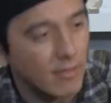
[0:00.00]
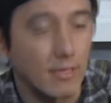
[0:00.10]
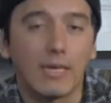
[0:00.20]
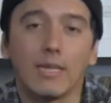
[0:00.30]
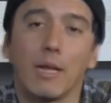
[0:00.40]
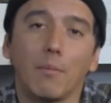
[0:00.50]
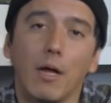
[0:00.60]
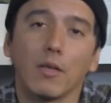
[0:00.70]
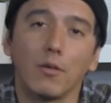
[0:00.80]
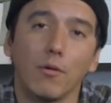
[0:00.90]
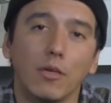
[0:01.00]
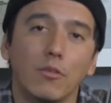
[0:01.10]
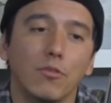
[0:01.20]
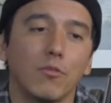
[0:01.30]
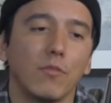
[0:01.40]
again. I'm not going
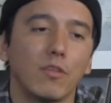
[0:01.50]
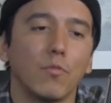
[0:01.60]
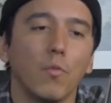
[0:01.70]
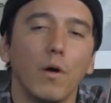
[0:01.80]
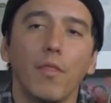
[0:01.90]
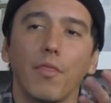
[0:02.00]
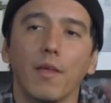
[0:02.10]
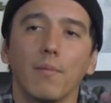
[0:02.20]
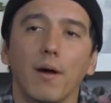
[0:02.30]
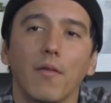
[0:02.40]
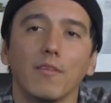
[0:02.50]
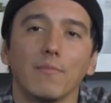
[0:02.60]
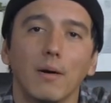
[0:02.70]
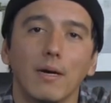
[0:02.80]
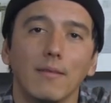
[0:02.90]
to. That's one thing about these
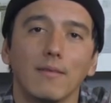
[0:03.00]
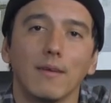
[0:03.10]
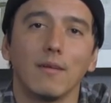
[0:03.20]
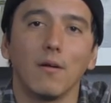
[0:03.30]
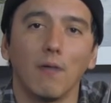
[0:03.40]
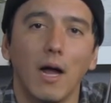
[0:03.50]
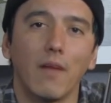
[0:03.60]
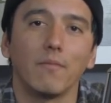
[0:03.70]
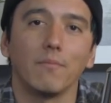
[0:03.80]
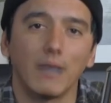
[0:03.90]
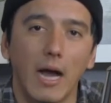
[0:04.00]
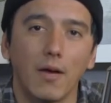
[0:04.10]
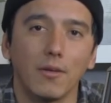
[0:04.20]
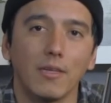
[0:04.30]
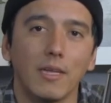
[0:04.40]
buttons. I don't have them
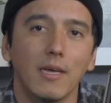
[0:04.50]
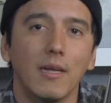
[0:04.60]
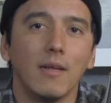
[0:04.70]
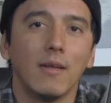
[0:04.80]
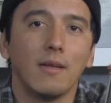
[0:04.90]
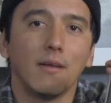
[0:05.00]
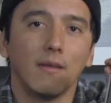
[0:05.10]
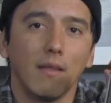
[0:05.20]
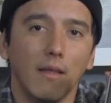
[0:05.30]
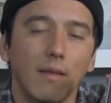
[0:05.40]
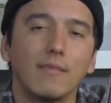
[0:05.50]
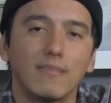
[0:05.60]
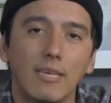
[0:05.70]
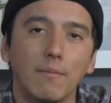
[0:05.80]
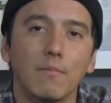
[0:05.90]
dialed in yet. It
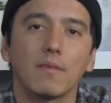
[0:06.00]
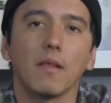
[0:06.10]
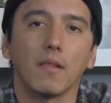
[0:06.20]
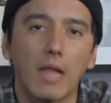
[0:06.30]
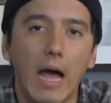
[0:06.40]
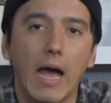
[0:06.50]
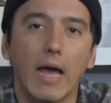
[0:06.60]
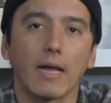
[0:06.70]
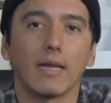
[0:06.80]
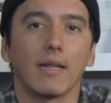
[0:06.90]
seems to lag, and